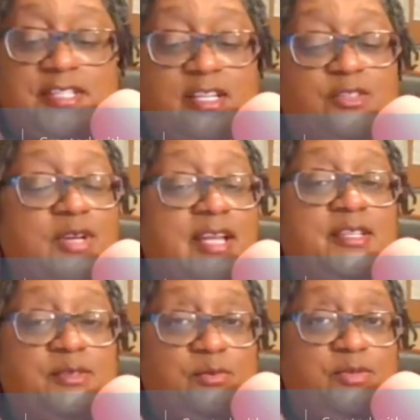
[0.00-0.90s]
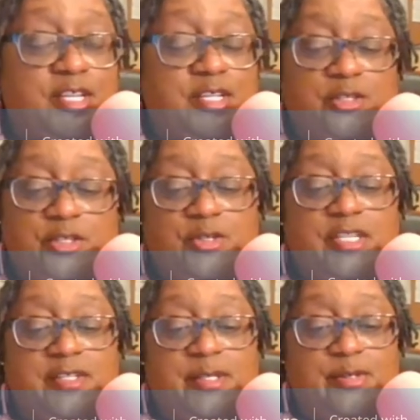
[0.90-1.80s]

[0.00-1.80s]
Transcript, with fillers: they'll try to tell you, you need to